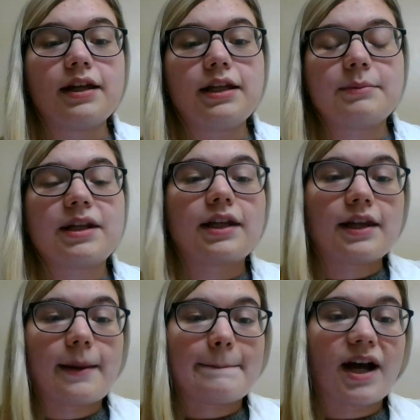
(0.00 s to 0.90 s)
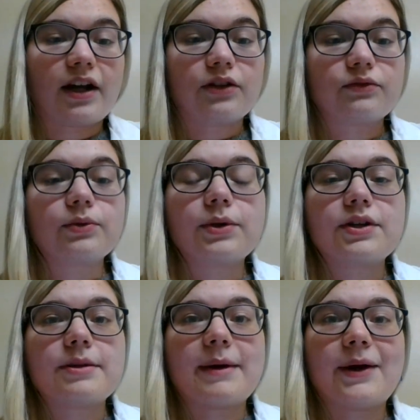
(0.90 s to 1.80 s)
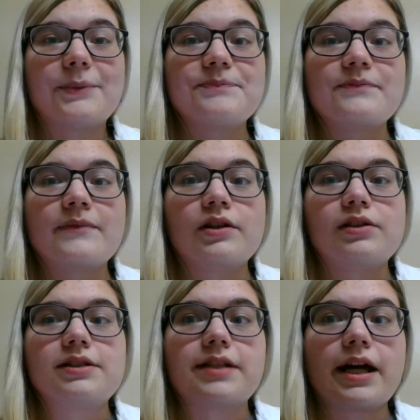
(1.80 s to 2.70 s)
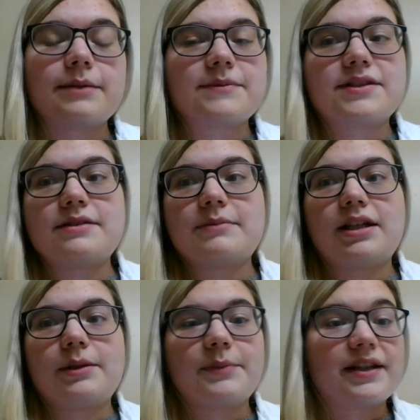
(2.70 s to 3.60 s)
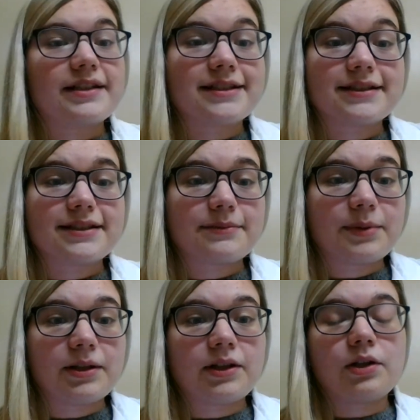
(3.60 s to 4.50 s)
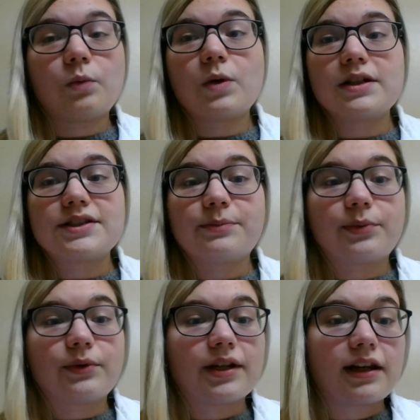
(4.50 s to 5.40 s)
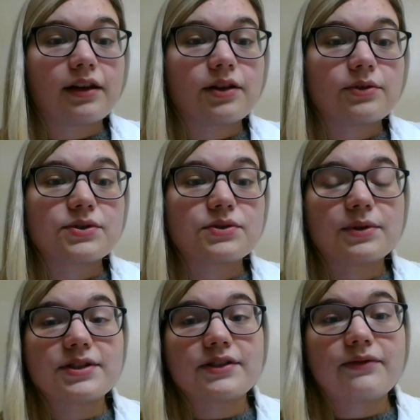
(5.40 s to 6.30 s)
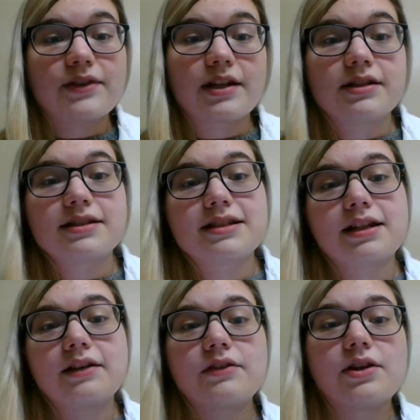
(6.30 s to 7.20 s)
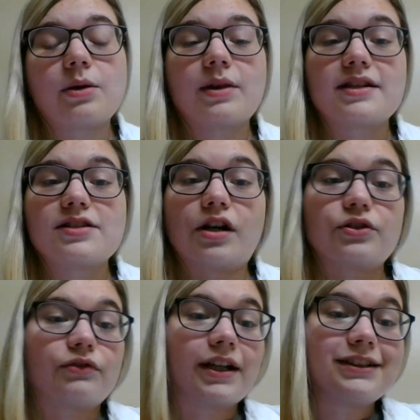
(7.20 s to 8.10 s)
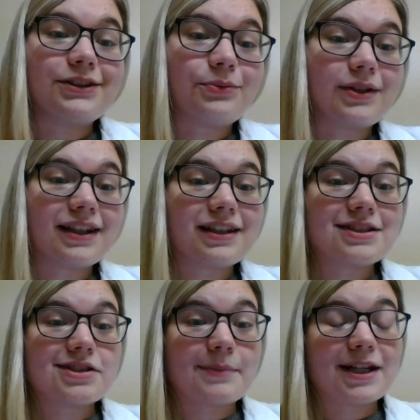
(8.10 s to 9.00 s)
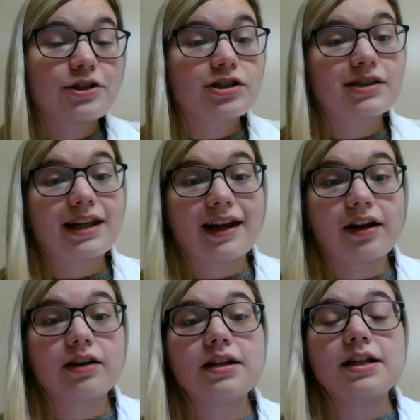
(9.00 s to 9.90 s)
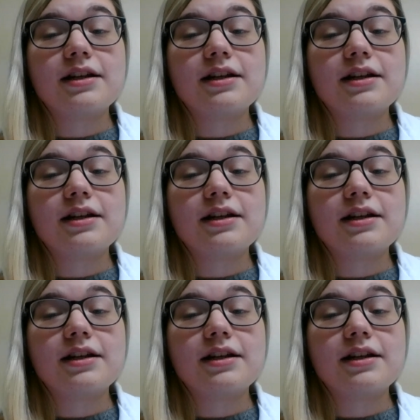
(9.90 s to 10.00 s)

emailing them back and forth about times to meet, places to be, what to bring, those sorts of things. And even though that's not directly related to patient care,